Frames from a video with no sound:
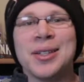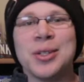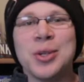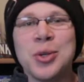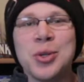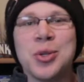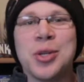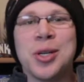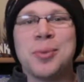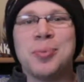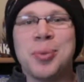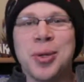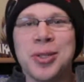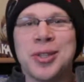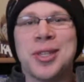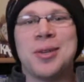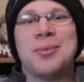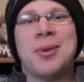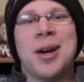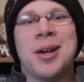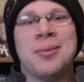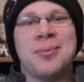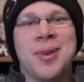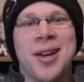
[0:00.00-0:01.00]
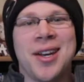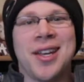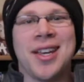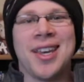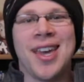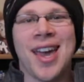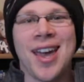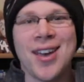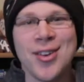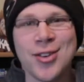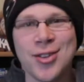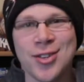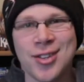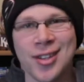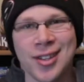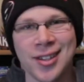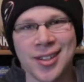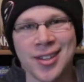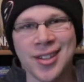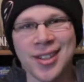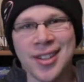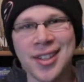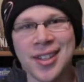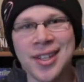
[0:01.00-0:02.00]
You should put them on
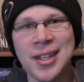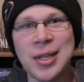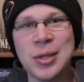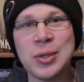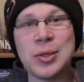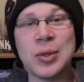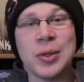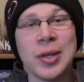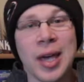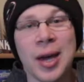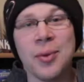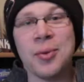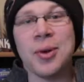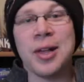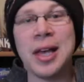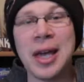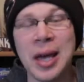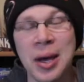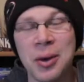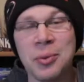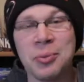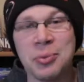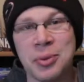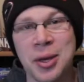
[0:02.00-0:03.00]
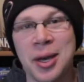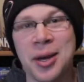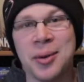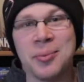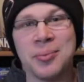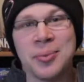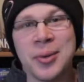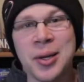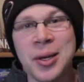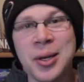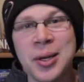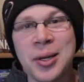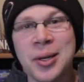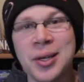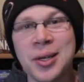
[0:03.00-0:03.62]
medication so that will help them.